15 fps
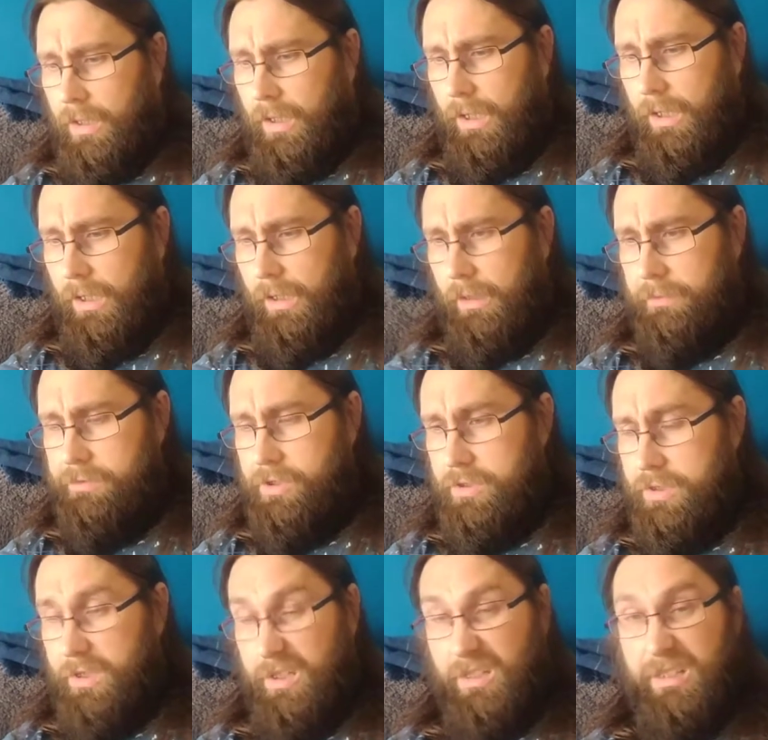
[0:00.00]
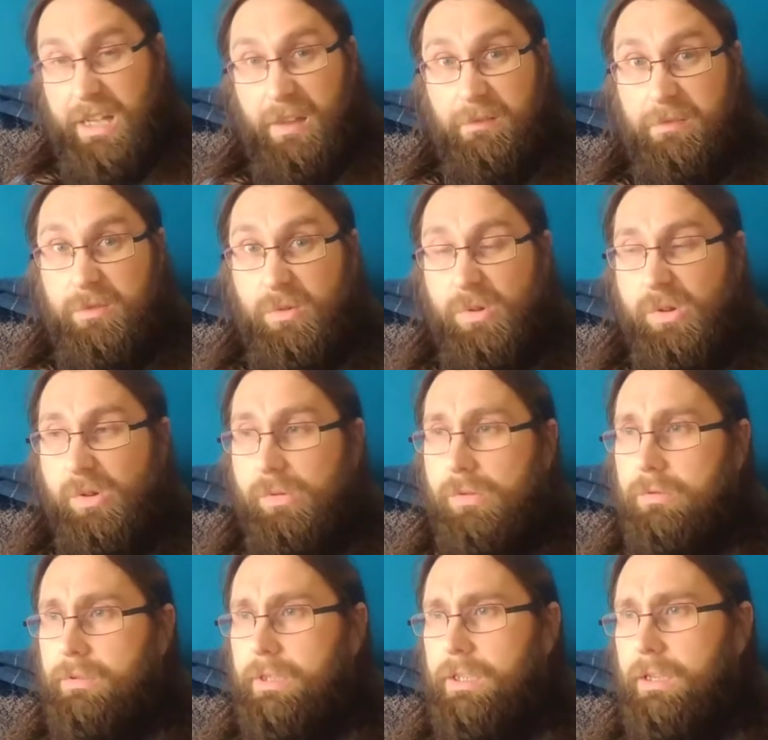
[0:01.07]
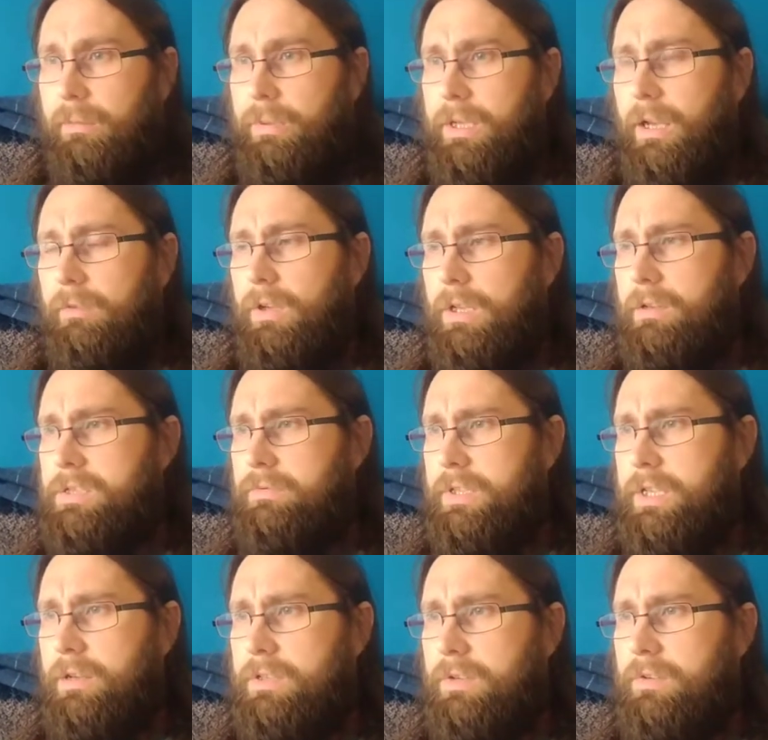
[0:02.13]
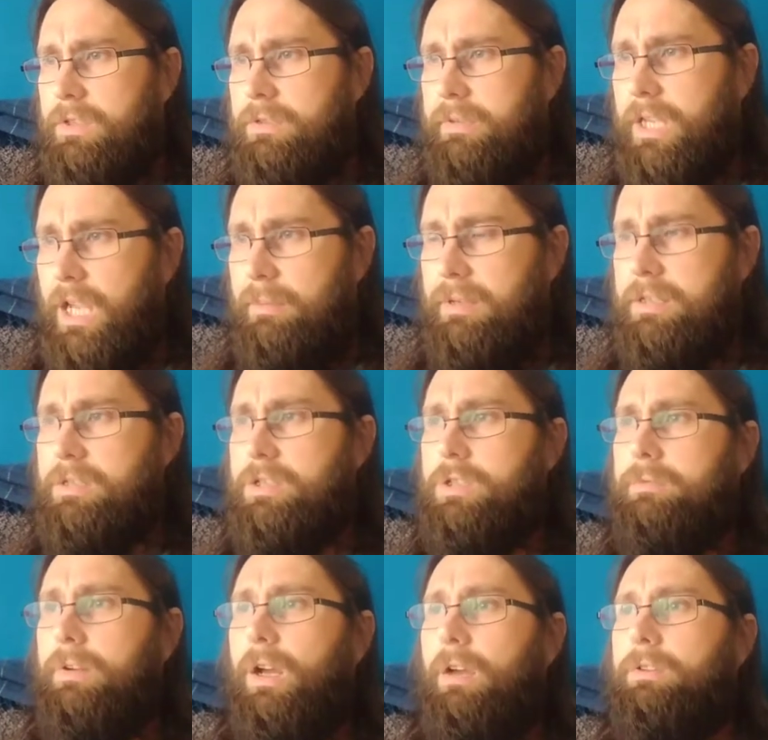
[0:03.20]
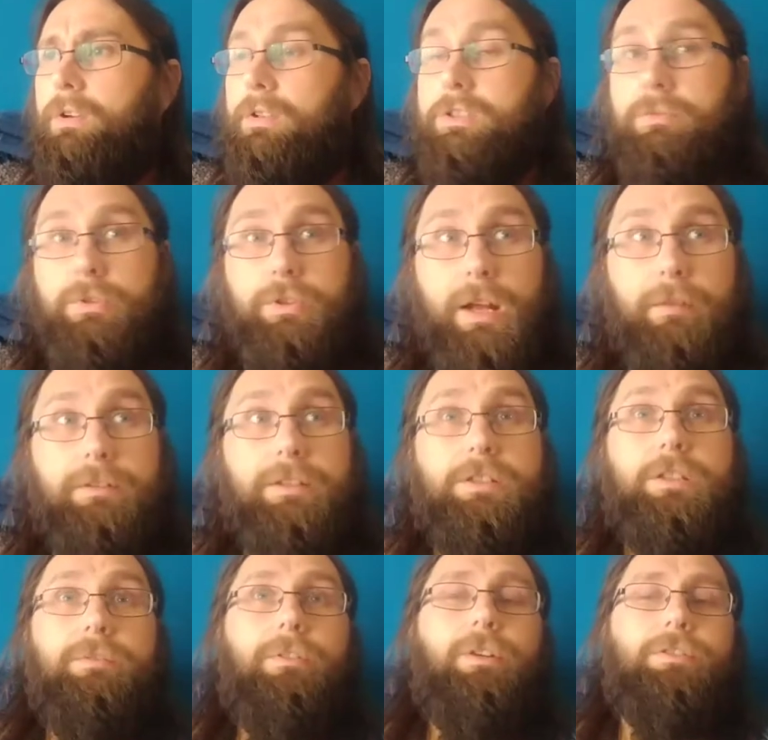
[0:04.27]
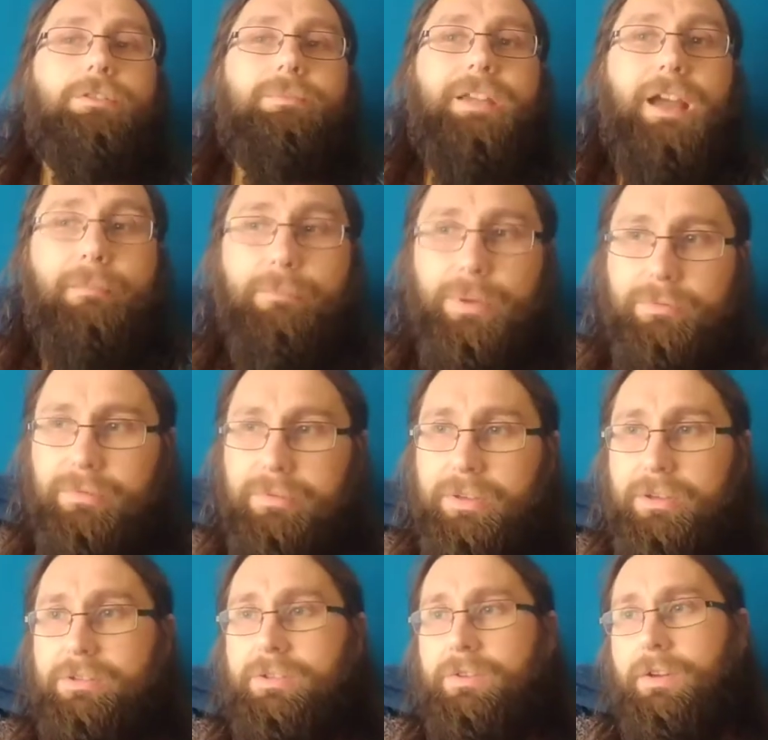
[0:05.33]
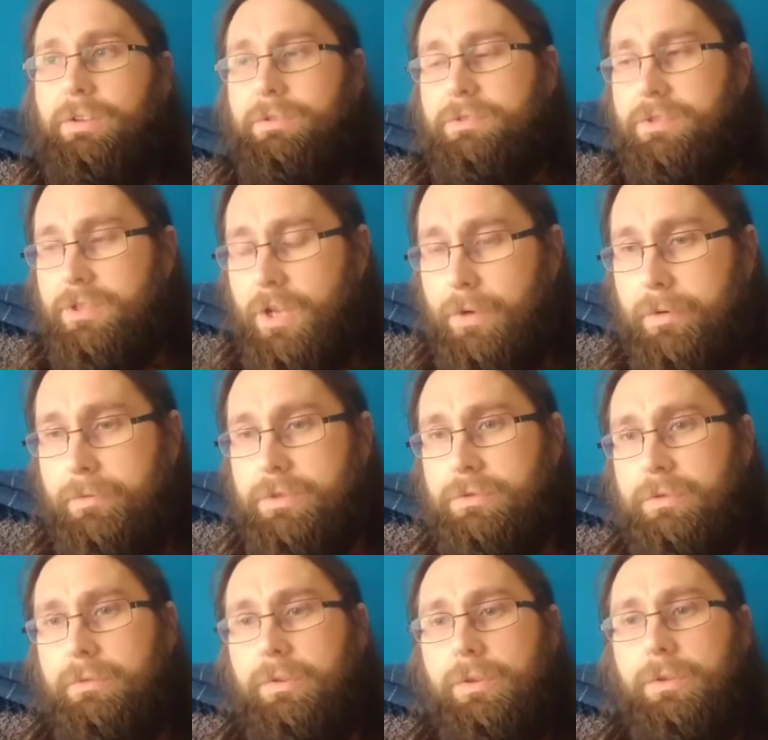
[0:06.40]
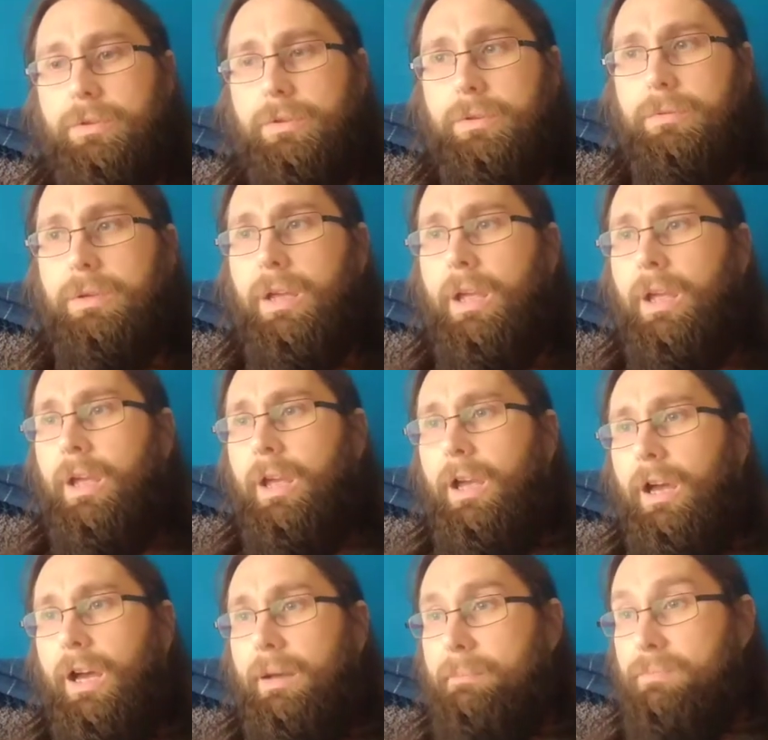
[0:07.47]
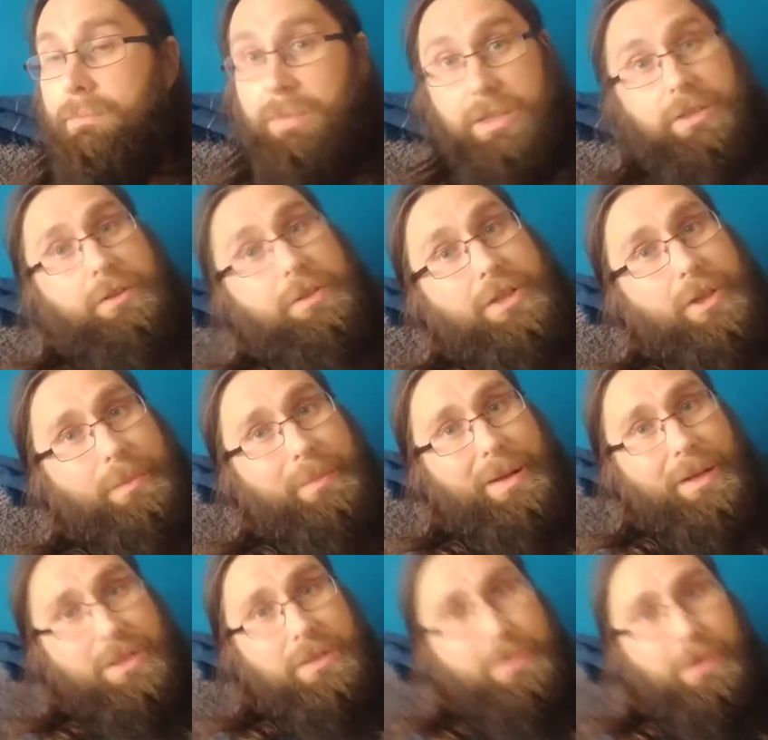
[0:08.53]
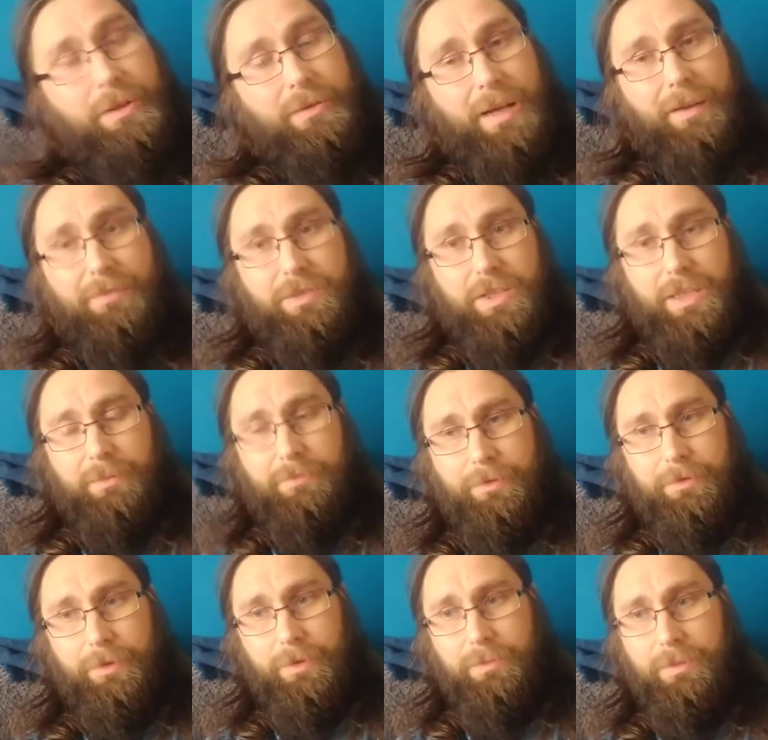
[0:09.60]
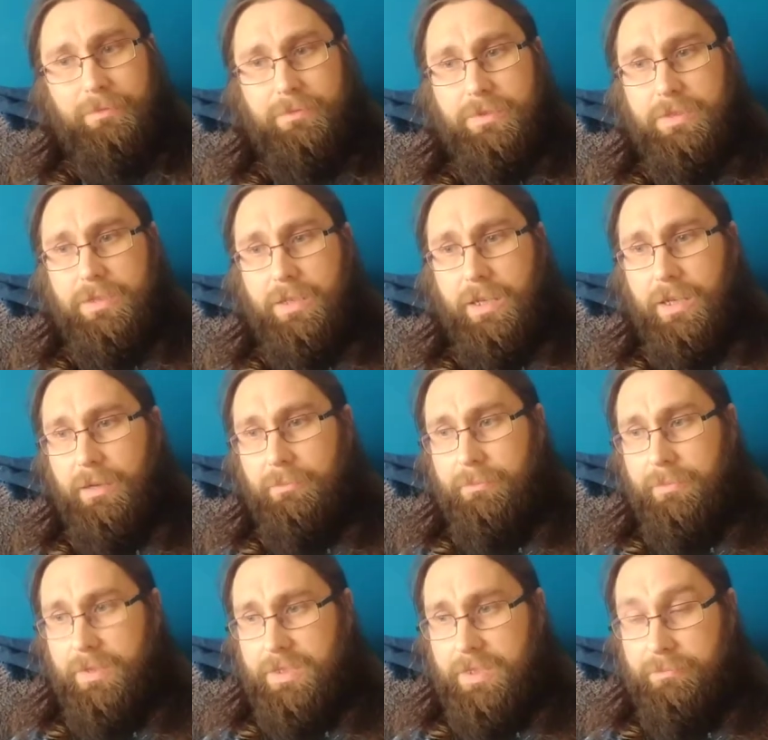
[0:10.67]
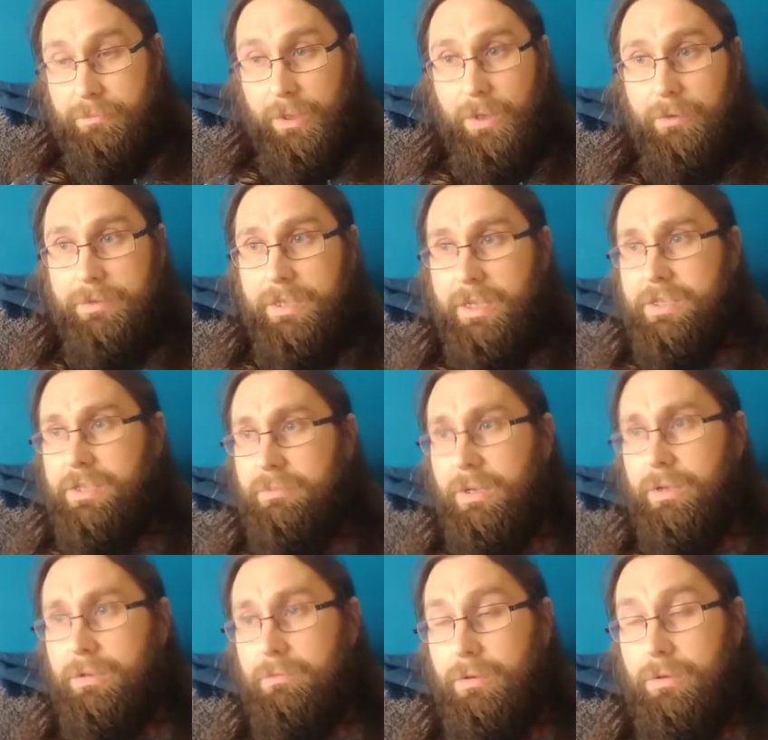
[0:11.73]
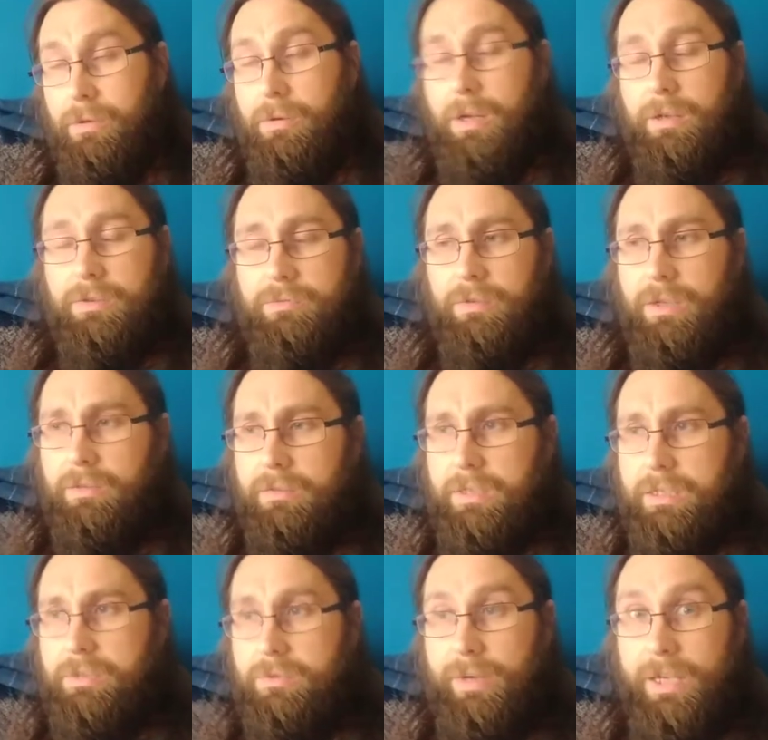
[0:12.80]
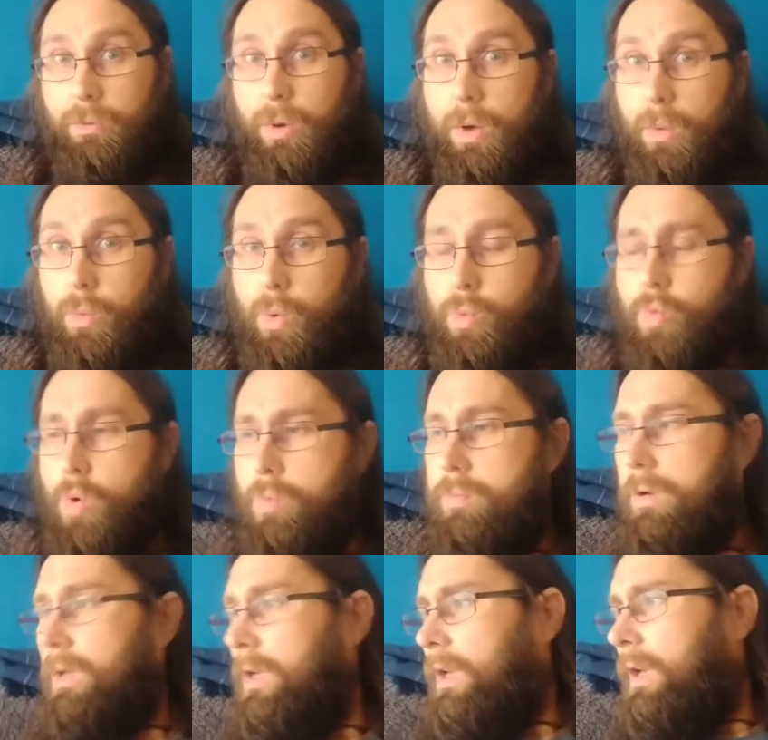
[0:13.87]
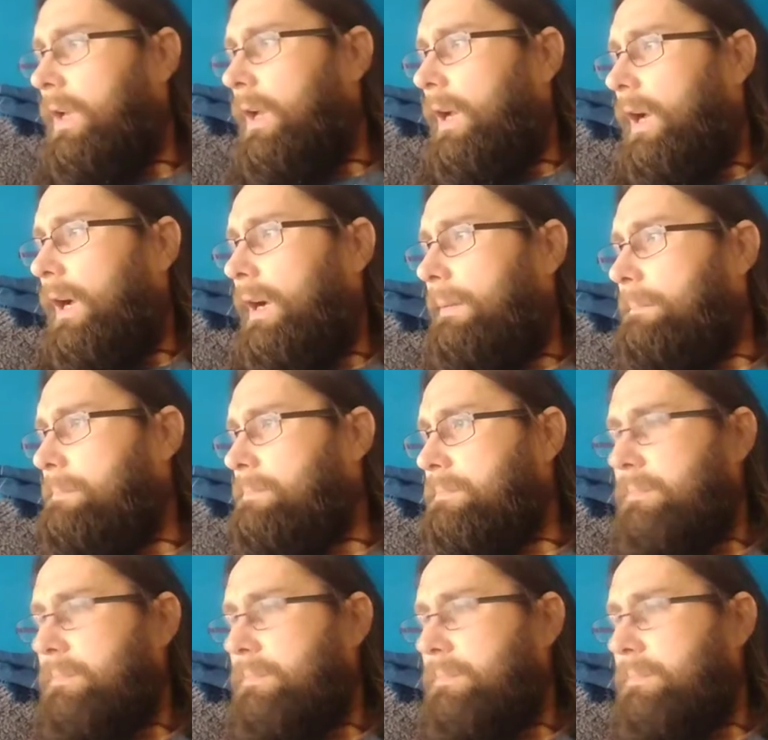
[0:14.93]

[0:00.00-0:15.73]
I've just got to get through it all, really. But yeah, I've got loads of videos. I've got some gaming stuff. I've got some crafting stuff. I've got some camping reviews. I've got a new stove to review. My son's coming back tomorrow. I haven't seen him for a few months. It's his birthday tomorrow as well. 21. Whoop, whoop.